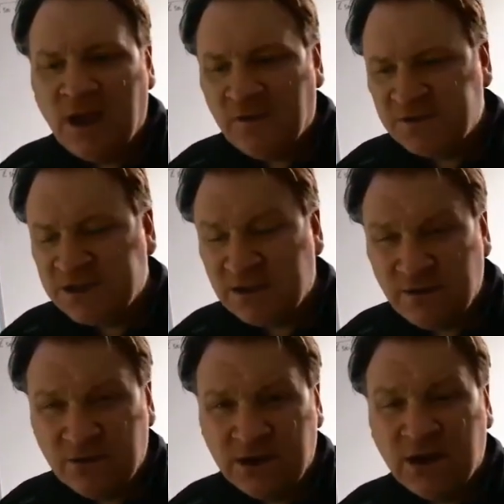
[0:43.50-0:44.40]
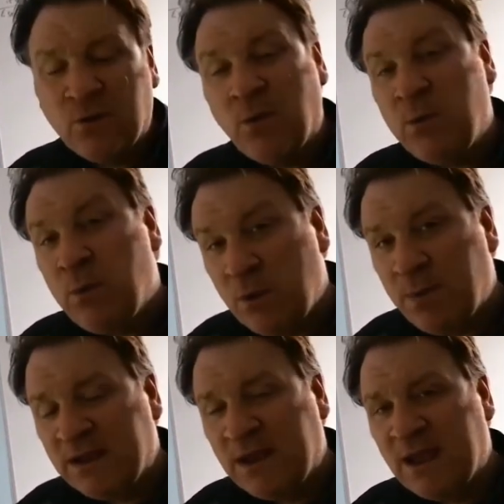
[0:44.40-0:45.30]
have said, look, you know, we will
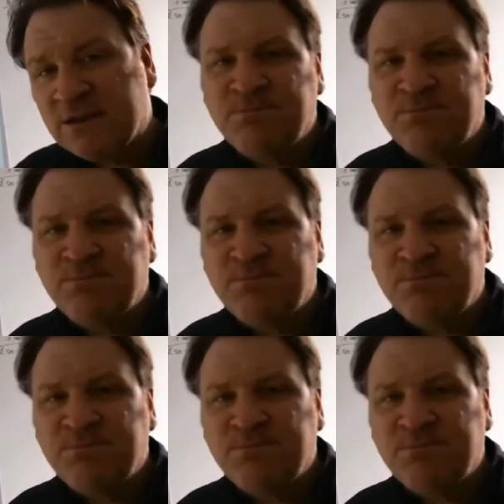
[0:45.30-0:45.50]
buy your house,